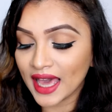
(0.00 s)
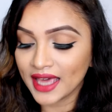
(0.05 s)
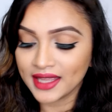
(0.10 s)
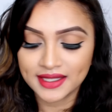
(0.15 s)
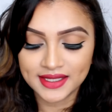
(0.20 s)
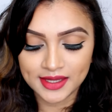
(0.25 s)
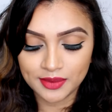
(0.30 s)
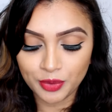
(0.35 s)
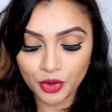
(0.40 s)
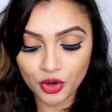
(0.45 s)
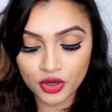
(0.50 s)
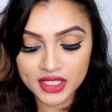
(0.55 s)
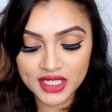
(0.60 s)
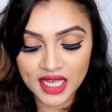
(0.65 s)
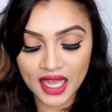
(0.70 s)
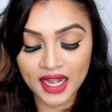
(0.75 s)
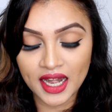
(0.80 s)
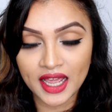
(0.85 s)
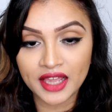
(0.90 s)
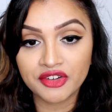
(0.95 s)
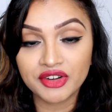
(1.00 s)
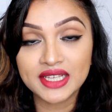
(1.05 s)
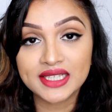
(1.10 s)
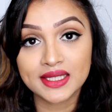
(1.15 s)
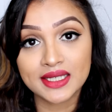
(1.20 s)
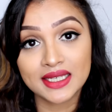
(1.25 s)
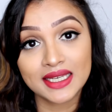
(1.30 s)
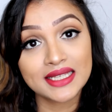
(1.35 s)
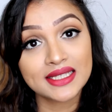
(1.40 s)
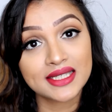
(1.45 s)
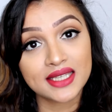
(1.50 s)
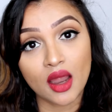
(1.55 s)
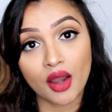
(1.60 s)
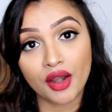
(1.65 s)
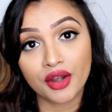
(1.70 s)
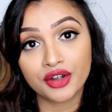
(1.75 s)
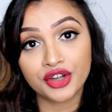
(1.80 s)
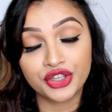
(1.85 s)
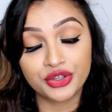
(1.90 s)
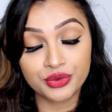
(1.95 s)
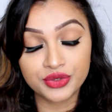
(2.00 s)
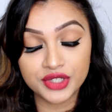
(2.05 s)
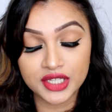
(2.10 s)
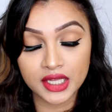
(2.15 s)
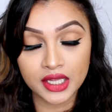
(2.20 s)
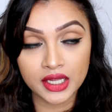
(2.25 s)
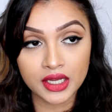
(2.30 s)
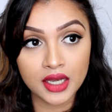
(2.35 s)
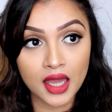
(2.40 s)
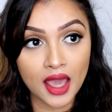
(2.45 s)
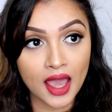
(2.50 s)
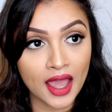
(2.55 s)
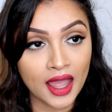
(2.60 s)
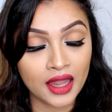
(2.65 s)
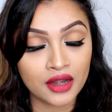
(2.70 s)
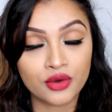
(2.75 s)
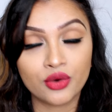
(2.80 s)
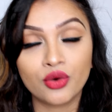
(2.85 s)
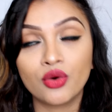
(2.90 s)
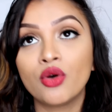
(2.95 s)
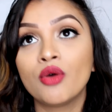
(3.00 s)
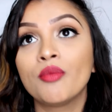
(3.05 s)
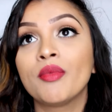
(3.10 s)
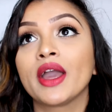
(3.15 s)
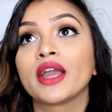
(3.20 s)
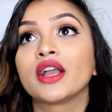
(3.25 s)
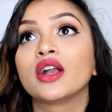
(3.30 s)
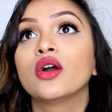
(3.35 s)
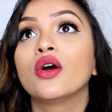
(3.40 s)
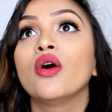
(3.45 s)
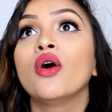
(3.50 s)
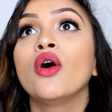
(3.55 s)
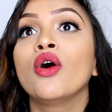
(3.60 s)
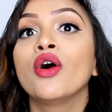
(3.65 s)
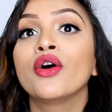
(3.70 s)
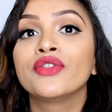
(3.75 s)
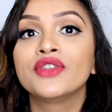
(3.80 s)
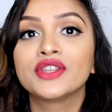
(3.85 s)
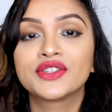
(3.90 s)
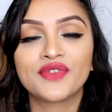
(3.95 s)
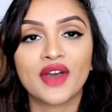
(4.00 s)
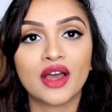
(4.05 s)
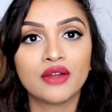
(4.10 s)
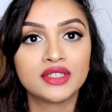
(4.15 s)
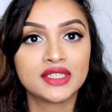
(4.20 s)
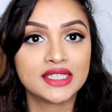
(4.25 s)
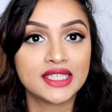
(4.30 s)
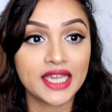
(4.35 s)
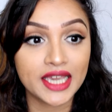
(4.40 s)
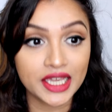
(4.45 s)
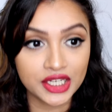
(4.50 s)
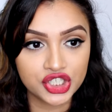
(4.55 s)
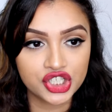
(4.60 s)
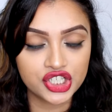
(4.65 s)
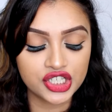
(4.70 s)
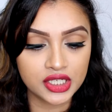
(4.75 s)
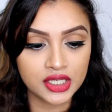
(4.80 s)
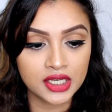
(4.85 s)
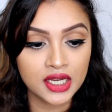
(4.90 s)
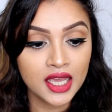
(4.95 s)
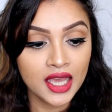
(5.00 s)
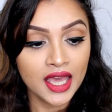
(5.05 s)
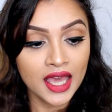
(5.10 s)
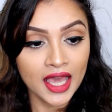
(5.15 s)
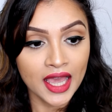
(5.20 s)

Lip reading: I suppose, and I recently started using it and oh my god, this foundation,